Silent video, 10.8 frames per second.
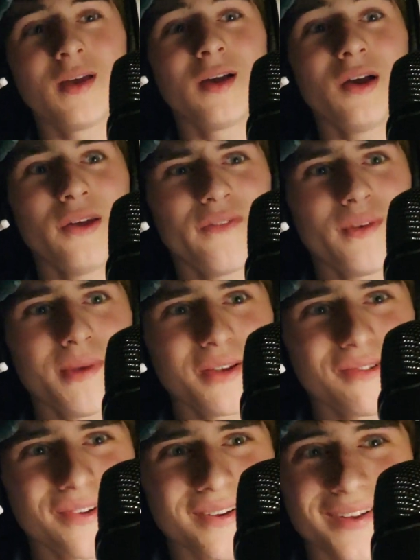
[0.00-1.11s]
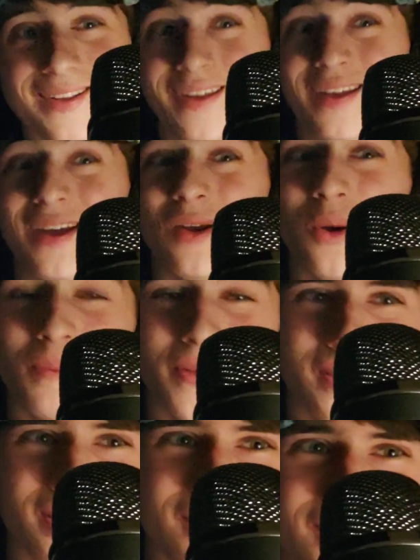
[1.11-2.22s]
cut up the mixture and open
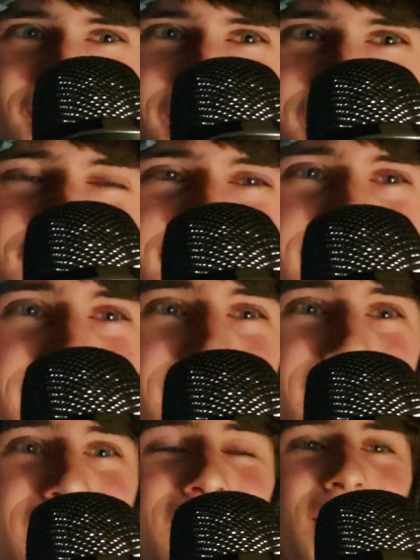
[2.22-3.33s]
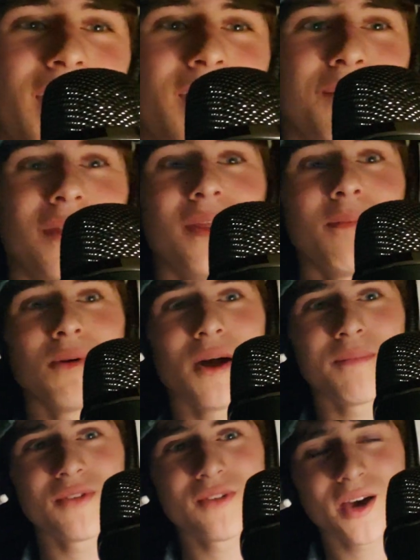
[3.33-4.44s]
the throttle. And when the
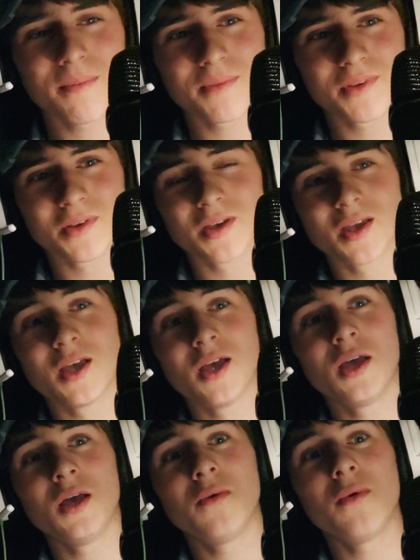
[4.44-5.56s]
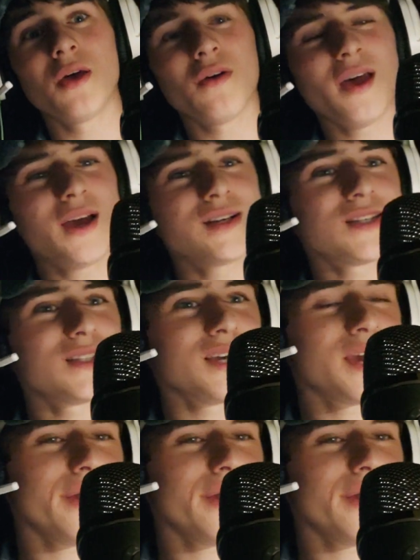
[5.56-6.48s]
prop stops, we'll exit the